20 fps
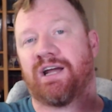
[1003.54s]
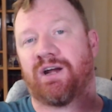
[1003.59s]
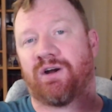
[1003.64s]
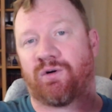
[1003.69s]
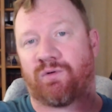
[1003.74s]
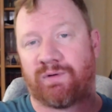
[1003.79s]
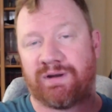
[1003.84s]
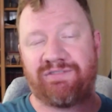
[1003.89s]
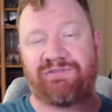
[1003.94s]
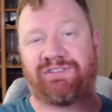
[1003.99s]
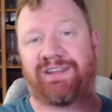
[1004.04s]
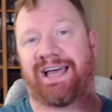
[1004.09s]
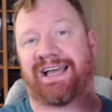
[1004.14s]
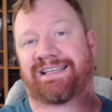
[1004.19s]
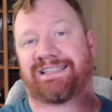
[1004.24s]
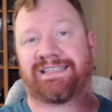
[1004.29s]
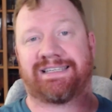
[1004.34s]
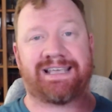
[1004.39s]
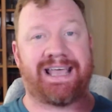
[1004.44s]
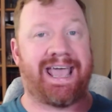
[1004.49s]

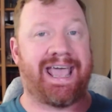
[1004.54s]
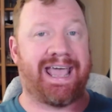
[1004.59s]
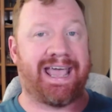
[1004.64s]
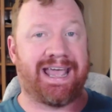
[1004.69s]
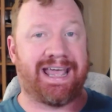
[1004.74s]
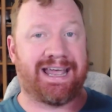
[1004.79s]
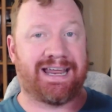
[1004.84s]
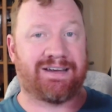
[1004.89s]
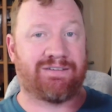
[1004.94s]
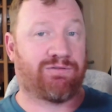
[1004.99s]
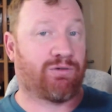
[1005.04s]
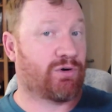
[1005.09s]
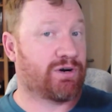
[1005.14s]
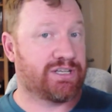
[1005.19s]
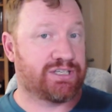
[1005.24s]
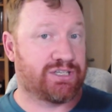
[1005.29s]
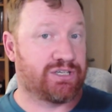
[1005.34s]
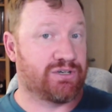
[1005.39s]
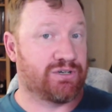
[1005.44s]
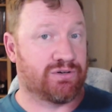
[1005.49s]
reflex and
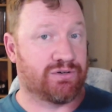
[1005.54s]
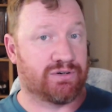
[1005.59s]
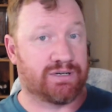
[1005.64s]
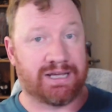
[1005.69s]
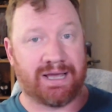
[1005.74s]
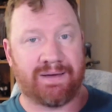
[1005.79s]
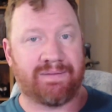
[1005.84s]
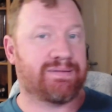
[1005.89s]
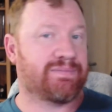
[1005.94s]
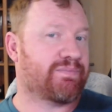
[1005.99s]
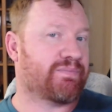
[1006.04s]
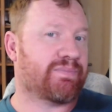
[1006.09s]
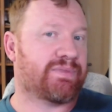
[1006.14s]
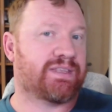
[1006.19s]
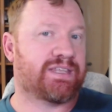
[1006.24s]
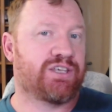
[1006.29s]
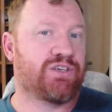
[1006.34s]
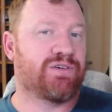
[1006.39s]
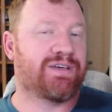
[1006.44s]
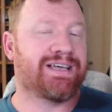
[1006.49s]
fortitude.
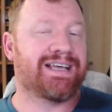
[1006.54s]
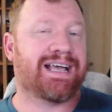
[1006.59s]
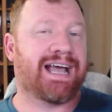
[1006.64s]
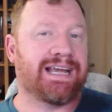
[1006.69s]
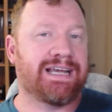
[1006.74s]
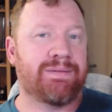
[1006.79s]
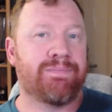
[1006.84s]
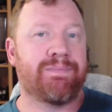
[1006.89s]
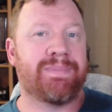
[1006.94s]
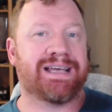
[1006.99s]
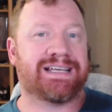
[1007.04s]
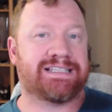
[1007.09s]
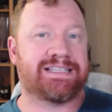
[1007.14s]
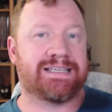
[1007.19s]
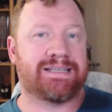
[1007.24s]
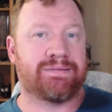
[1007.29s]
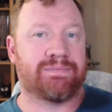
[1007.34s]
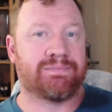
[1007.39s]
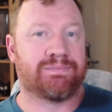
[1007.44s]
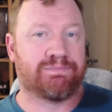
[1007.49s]
You can kind of mix
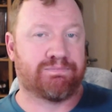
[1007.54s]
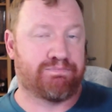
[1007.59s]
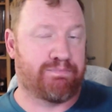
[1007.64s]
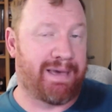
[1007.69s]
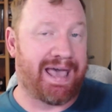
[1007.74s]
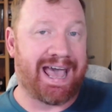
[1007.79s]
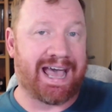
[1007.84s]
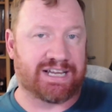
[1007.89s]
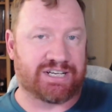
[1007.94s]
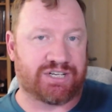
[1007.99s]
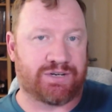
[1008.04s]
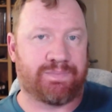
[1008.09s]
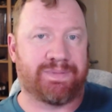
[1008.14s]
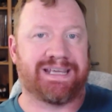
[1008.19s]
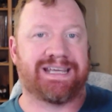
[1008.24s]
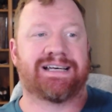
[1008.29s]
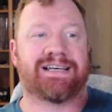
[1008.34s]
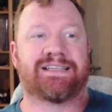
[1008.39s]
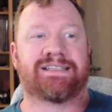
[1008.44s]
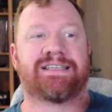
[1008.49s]
and match,
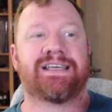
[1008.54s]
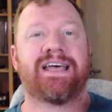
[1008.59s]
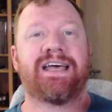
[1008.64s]
because